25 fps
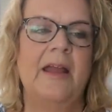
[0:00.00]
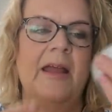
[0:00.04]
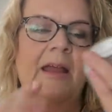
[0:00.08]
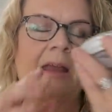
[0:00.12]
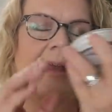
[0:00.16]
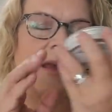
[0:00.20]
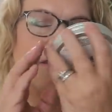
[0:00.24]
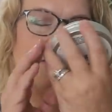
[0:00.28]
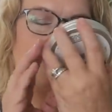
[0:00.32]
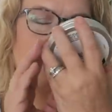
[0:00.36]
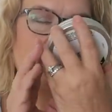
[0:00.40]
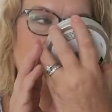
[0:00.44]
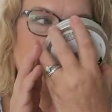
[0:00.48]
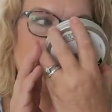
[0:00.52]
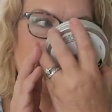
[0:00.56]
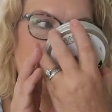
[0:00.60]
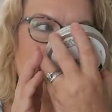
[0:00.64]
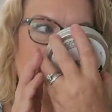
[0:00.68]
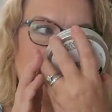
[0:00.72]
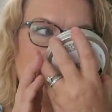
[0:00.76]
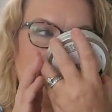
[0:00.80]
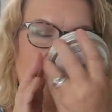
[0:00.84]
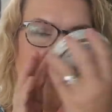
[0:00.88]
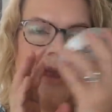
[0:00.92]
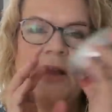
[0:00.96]
And
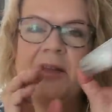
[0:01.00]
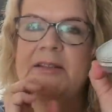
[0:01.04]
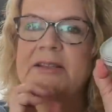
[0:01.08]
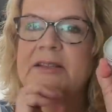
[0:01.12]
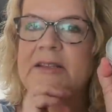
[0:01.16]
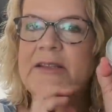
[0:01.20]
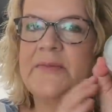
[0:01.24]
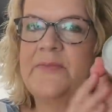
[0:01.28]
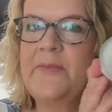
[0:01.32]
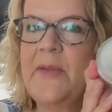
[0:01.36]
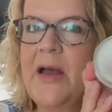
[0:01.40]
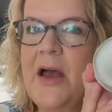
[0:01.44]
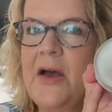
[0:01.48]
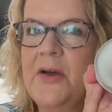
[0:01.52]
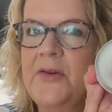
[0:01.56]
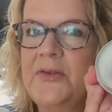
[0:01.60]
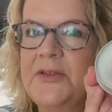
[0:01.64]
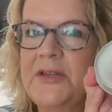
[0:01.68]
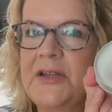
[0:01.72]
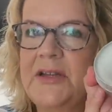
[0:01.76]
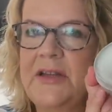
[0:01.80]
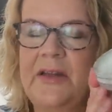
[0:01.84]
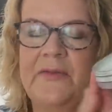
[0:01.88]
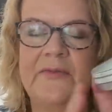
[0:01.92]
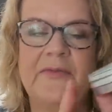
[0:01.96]
it
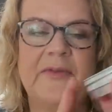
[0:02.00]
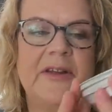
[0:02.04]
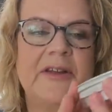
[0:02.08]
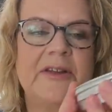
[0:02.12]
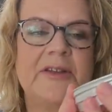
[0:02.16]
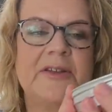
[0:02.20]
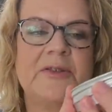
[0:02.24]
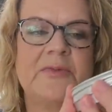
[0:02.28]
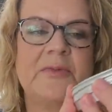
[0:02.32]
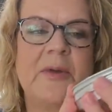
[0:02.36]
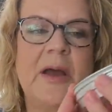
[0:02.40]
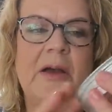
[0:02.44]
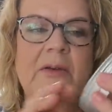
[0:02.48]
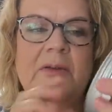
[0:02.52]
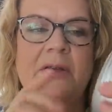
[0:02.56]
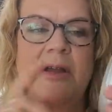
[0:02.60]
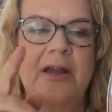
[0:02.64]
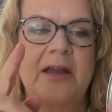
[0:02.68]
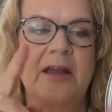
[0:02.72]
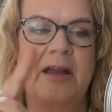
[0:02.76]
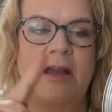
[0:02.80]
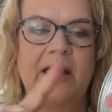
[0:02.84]
smells lovely as well.